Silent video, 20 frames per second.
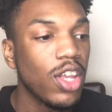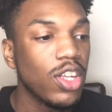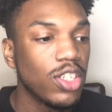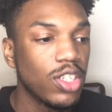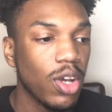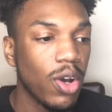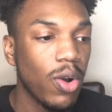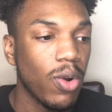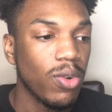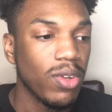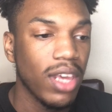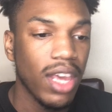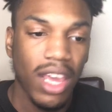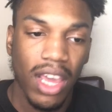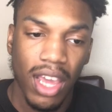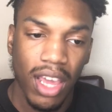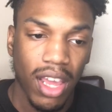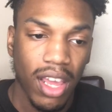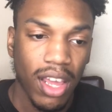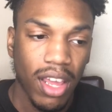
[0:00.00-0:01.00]
So
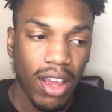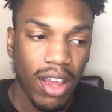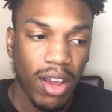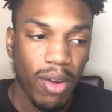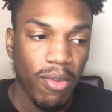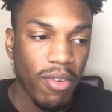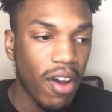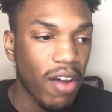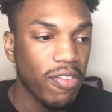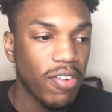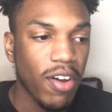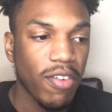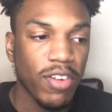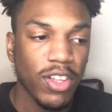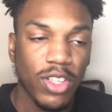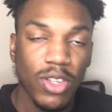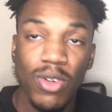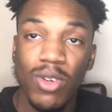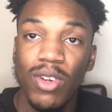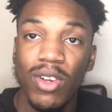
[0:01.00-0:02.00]
yeah, without
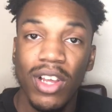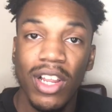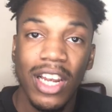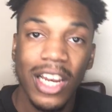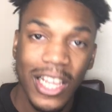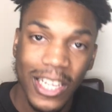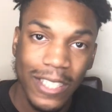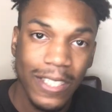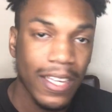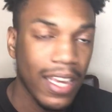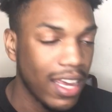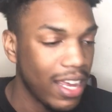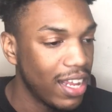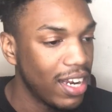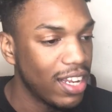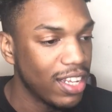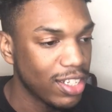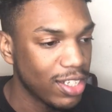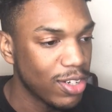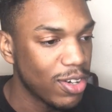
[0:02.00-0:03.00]
further ado, let's get
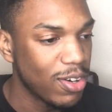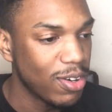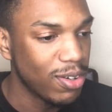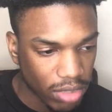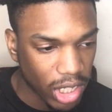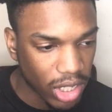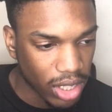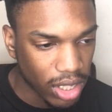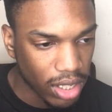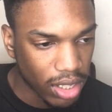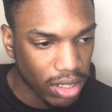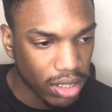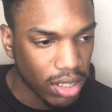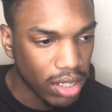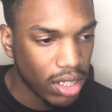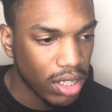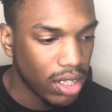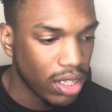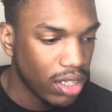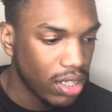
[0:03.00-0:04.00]
it. Let's go. Okay.
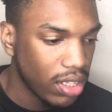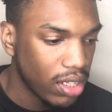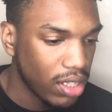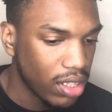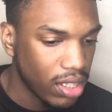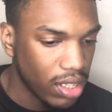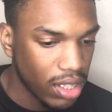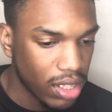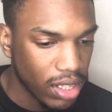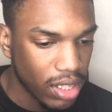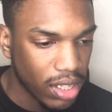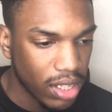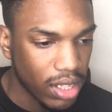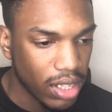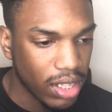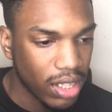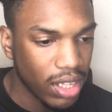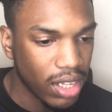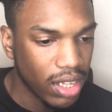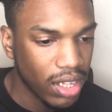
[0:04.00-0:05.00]

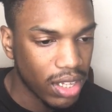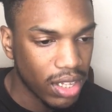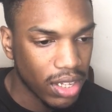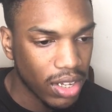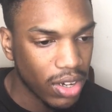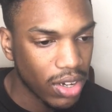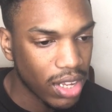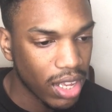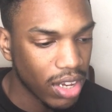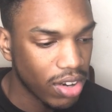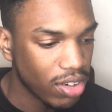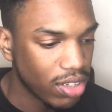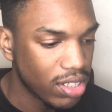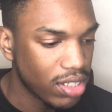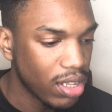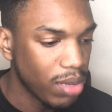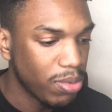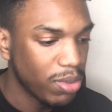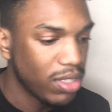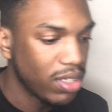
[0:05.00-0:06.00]
Yeah. Okay, Chris
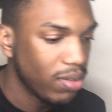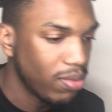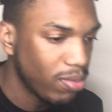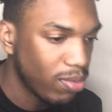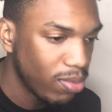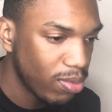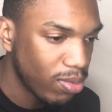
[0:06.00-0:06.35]
Stapleton.